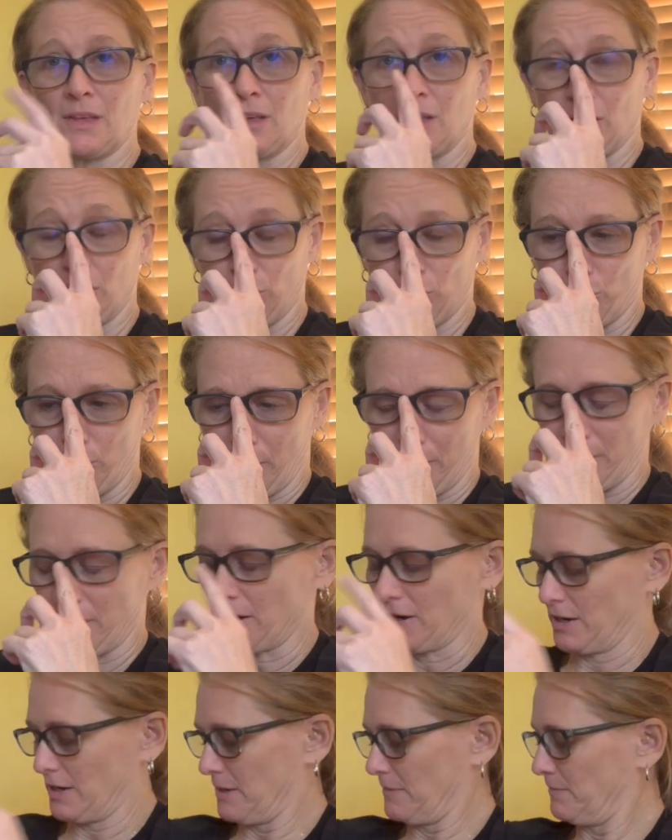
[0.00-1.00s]
through my
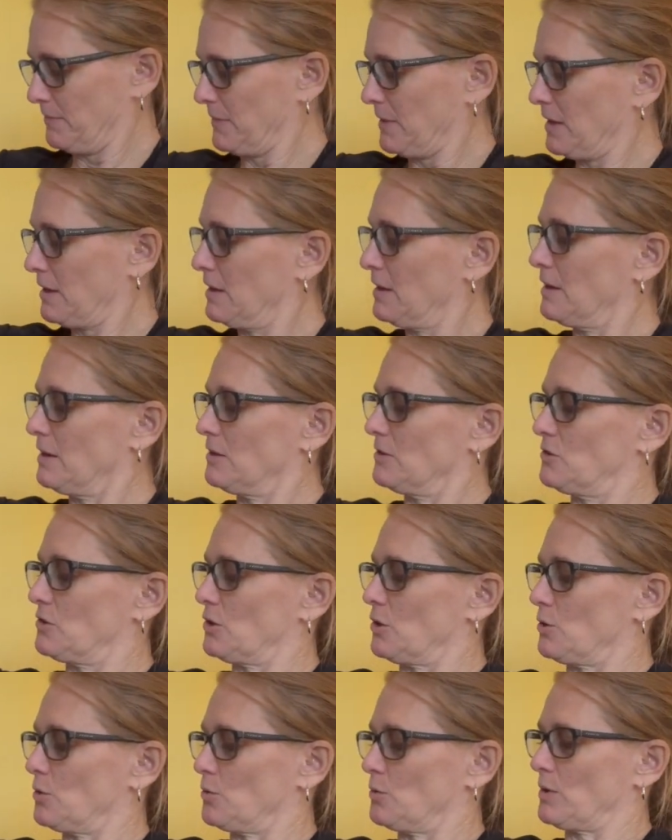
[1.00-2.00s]
body.
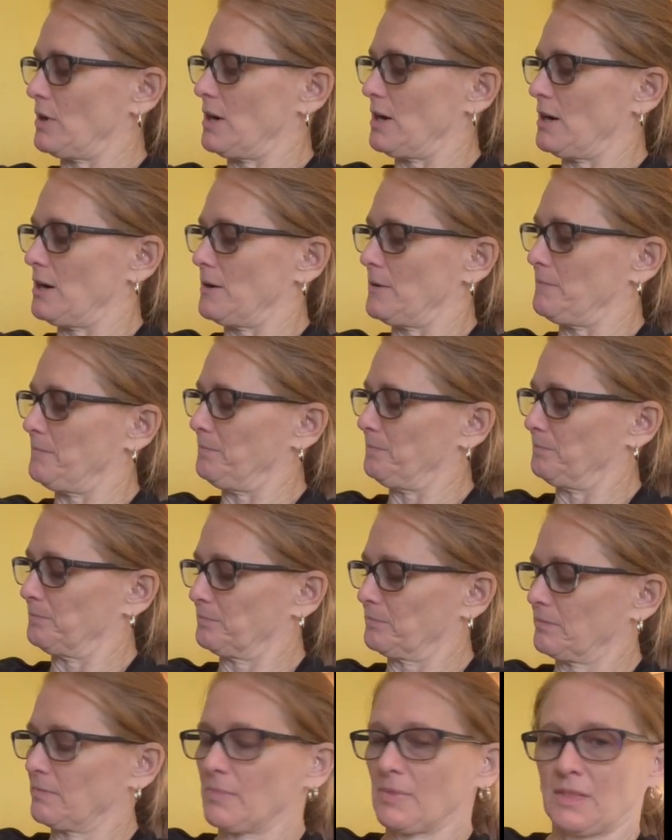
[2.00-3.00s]
So
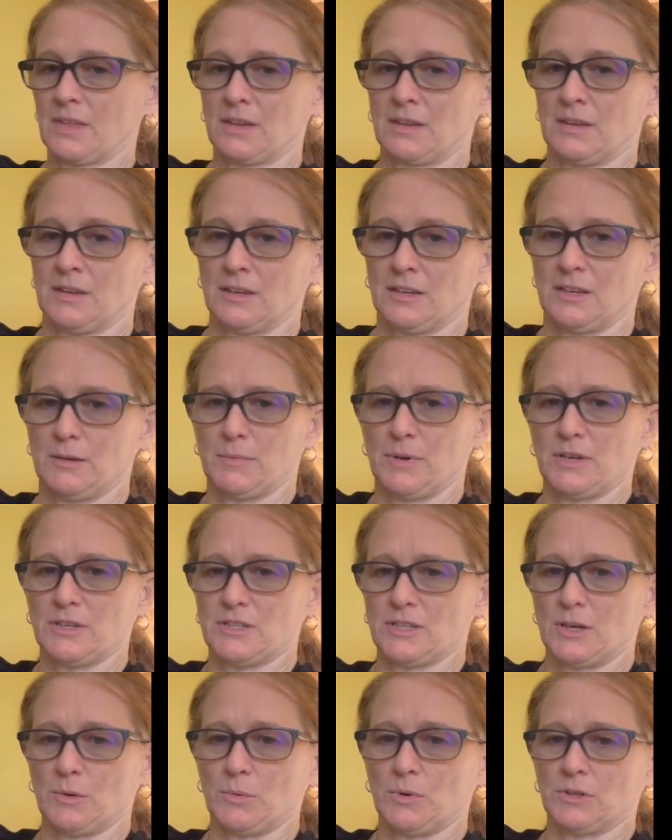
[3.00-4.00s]
you may
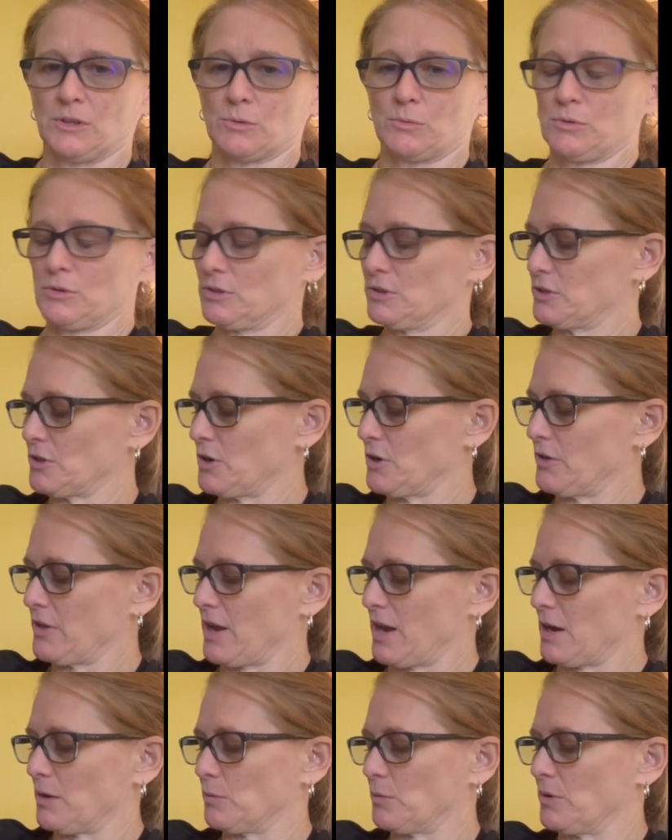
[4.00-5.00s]
say, what in the world's all
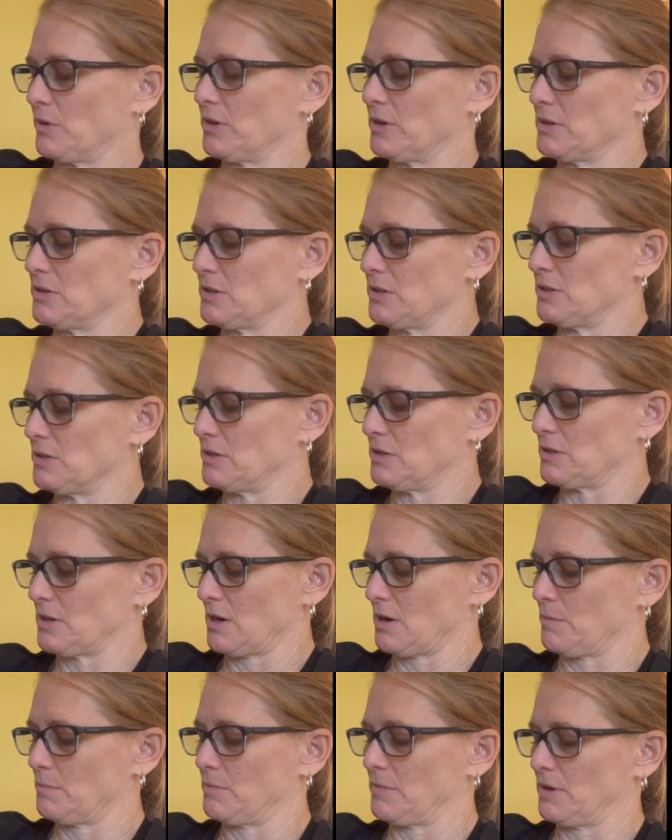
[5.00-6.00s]
that? Well, this is
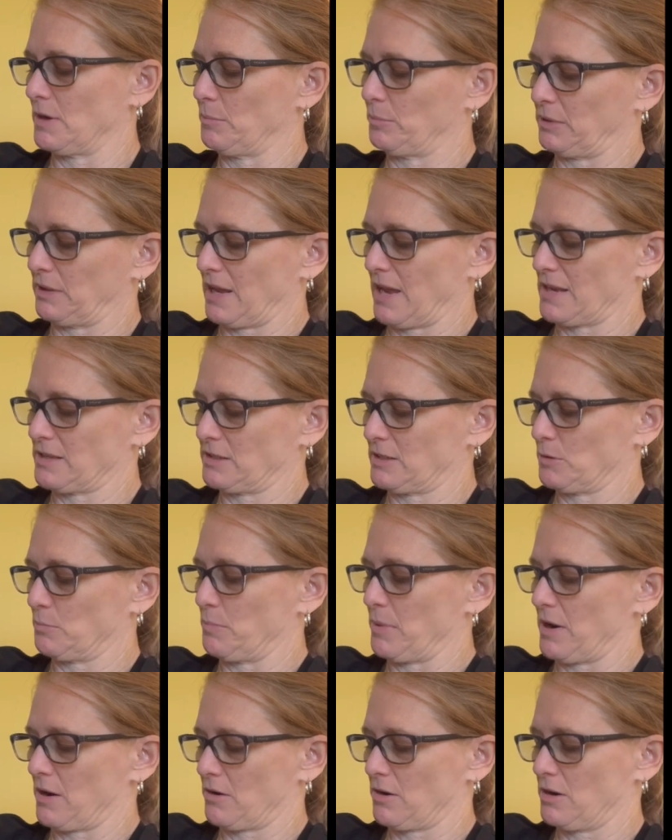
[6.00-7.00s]
a plastic
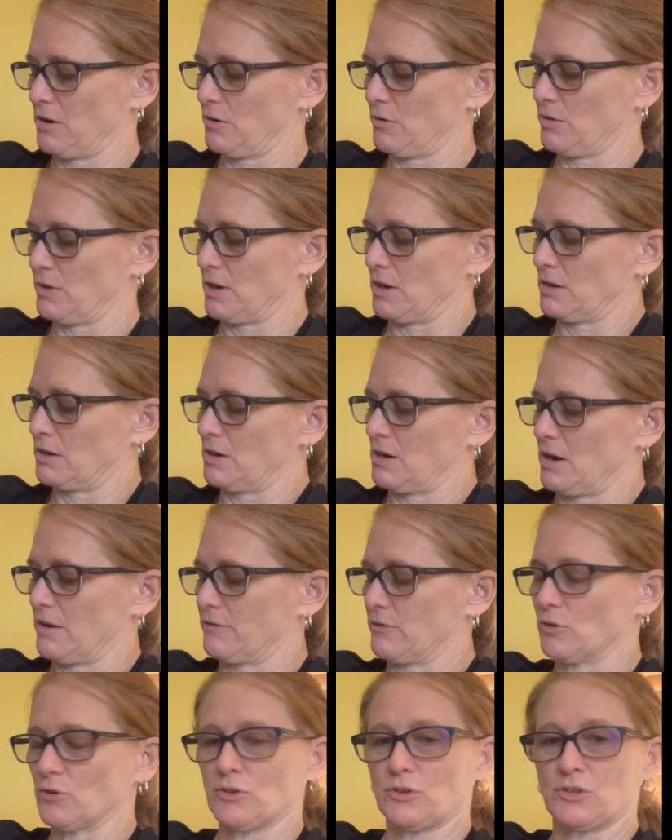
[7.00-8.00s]
barrier that
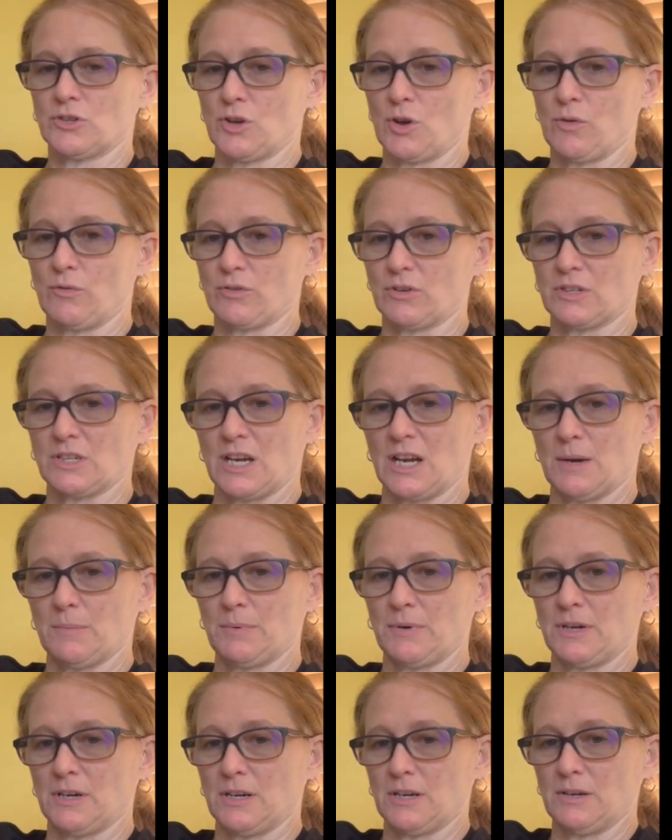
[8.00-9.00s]
covers over top
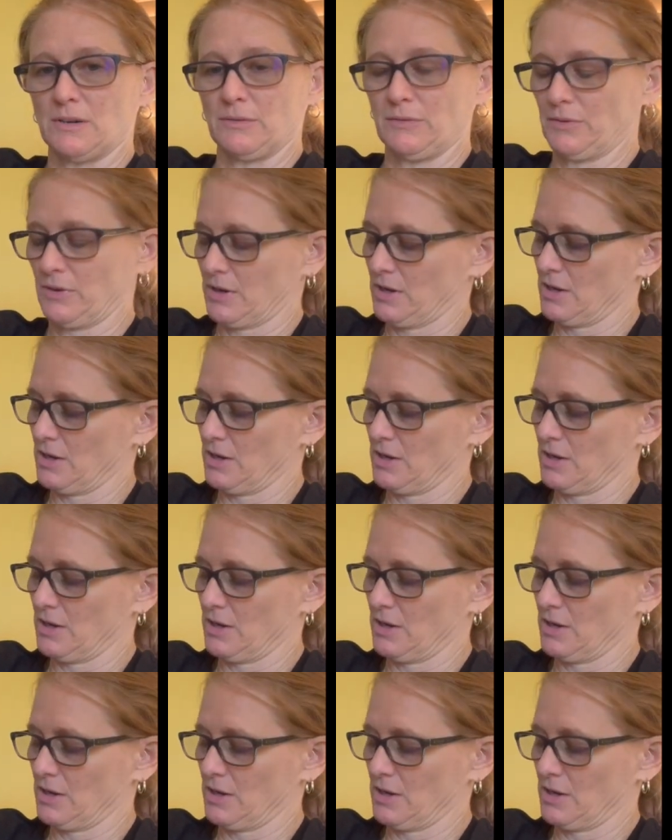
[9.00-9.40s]
of